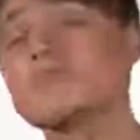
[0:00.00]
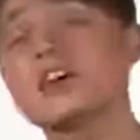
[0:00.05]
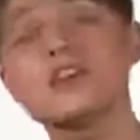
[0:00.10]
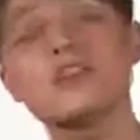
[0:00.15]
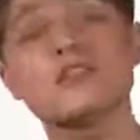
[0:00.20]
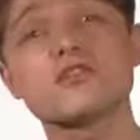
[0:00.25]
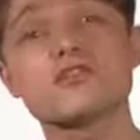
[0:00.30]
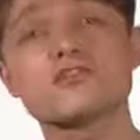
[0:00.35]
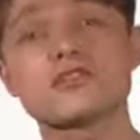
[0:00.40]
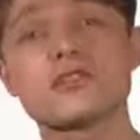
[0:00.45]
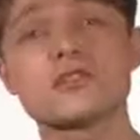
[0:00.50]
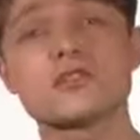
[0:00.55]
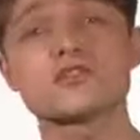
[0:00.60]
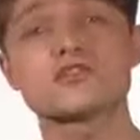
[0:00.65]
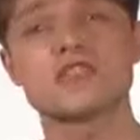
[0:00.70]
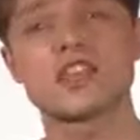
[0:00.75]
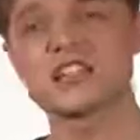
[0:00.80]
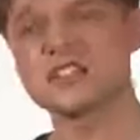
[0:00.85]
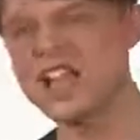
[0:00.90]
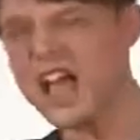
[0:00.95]
Another singer
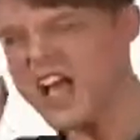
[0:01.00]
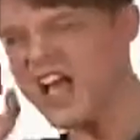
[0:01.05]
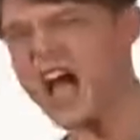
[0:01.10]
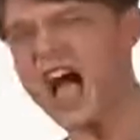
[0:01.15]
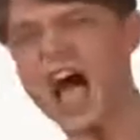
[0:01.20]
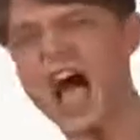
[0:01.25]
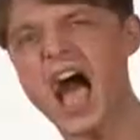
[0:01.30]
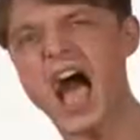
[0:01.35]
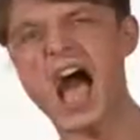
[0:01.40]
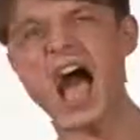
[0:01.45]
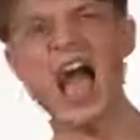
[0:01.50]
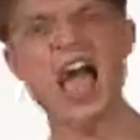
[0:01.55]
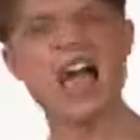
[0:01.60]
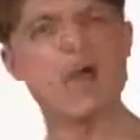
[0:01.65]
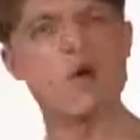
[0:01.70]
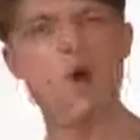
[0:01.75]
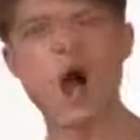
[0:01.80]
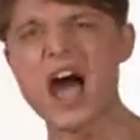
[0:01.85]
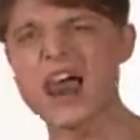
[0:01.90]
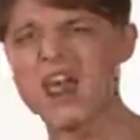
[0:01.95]
says,
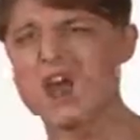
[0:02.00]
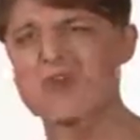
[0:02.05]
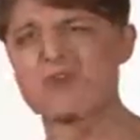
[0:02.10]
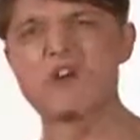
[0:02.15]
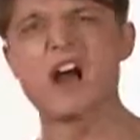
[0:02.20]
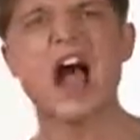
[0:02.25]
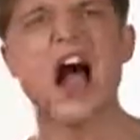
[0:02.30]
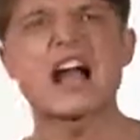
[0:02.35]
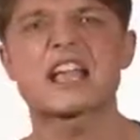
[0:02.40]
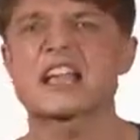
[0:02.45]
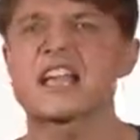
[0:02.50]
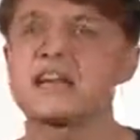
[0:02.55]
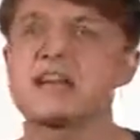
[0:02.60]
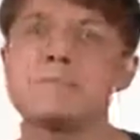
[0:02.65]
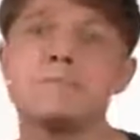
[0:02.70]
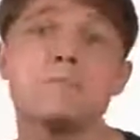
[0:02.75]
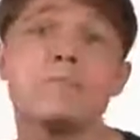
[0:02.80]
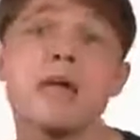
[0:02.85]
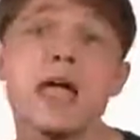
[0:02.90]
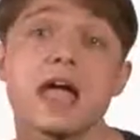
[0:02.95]
"I want a
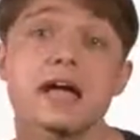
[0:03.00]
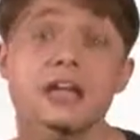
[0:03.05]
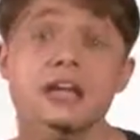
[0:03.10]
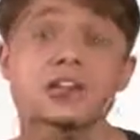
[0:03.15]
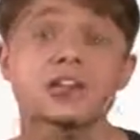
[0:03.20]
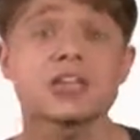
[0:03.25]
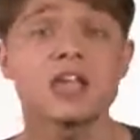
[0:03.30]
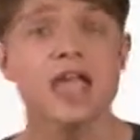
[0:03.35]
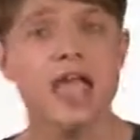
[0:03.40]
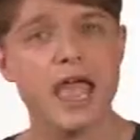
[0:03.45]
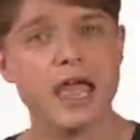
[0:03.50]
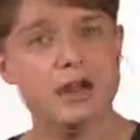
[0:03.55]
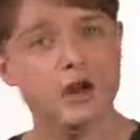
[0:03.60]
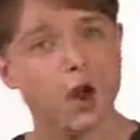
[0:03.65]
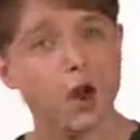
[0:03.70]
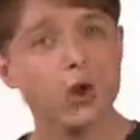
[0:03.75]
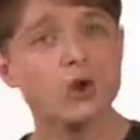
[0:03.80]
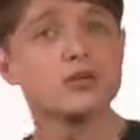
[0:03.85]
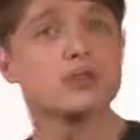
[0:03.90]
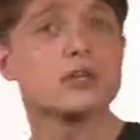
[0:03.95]
rockin' mix," and
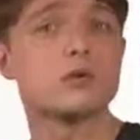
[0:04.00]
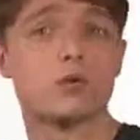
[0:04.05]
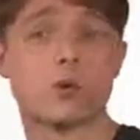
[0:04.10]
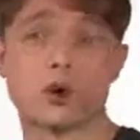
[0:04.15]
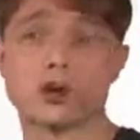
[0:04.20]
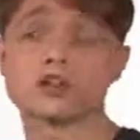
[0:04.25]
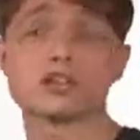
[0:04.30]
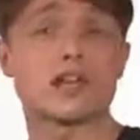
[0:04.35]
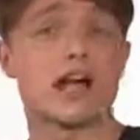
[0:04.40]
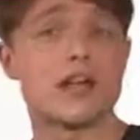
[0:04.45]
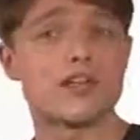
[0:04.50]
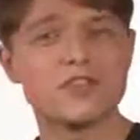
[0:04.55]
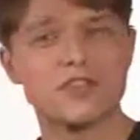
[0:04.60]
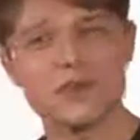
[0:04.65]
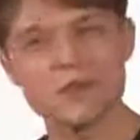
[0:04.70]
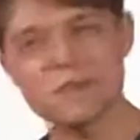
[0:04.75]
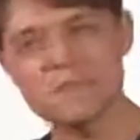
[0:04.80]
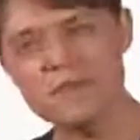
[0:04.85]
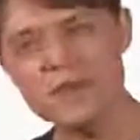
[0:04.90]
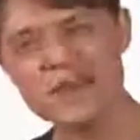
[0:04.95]
only works on
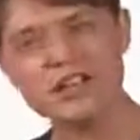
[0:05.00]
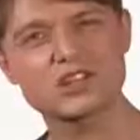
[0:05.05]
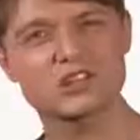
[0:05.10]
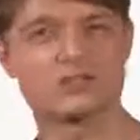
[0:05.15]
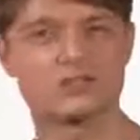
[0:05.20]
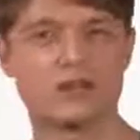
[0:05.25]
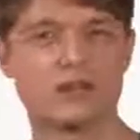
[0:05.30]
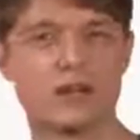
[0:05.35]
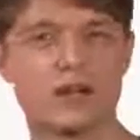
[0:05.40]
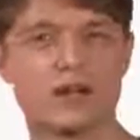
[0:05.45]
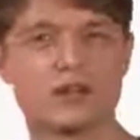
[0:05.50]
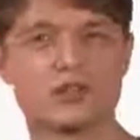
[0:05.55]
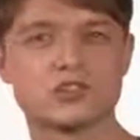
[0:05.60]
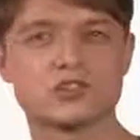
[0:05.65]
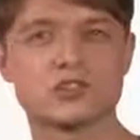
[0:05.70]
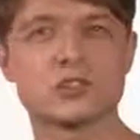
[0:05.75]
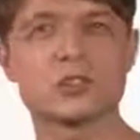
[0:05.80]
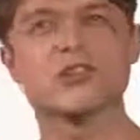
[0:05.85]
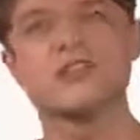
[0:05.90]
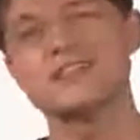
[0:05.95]
their mix
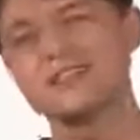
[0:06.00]
voice.